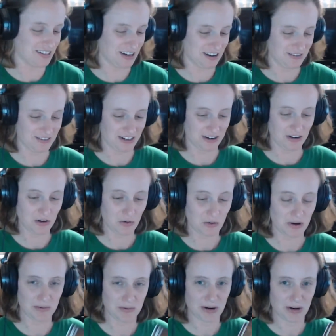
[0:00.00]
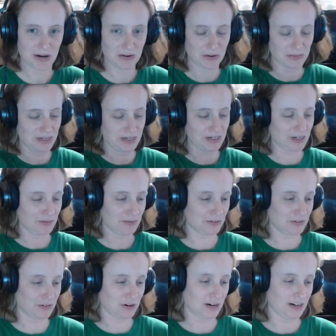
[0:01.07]
and I know Quantum Break will be here
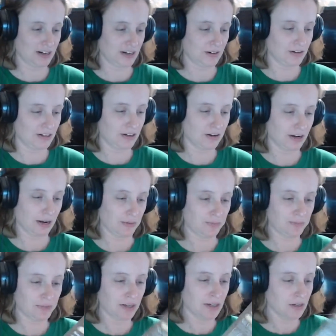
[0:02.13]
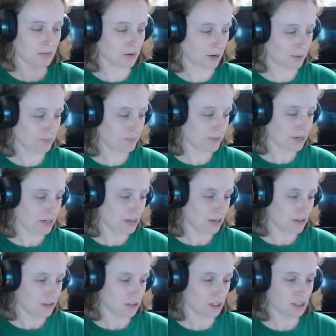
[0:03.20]
before I know it. Okay, well,
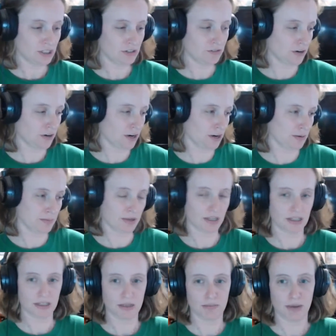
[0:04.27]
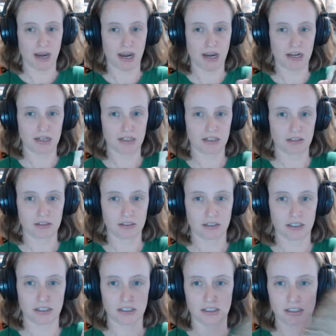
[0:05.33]
judging from the back, so
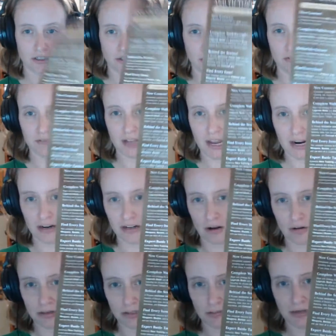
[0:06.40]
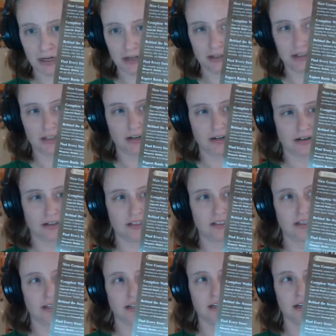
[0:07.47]
this is a little flyer that always appears. There is
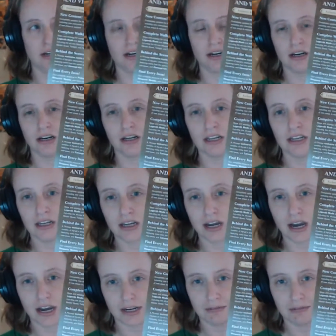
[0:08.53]
the uh, e-guide